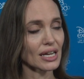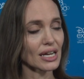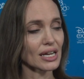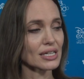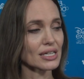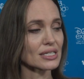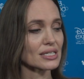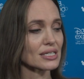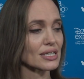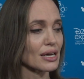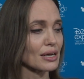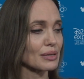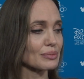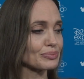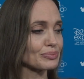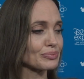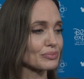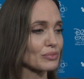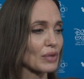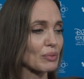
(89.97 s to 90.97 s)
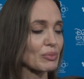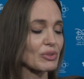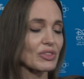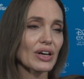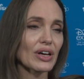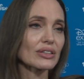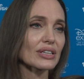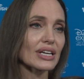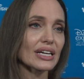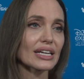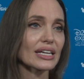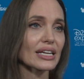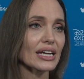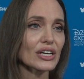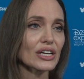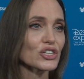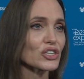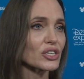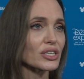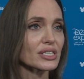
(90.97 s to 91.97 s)
And and without that
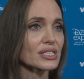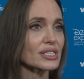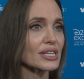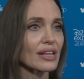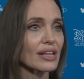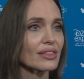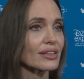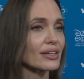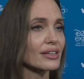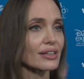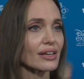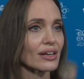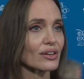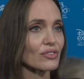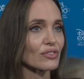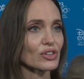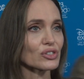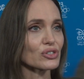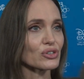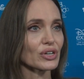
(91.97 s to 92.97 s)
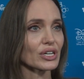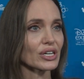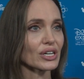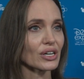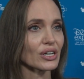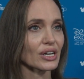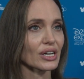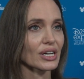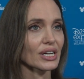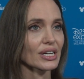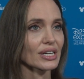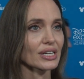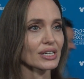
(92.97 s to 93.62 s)
connection, it's nothing. None of us are here.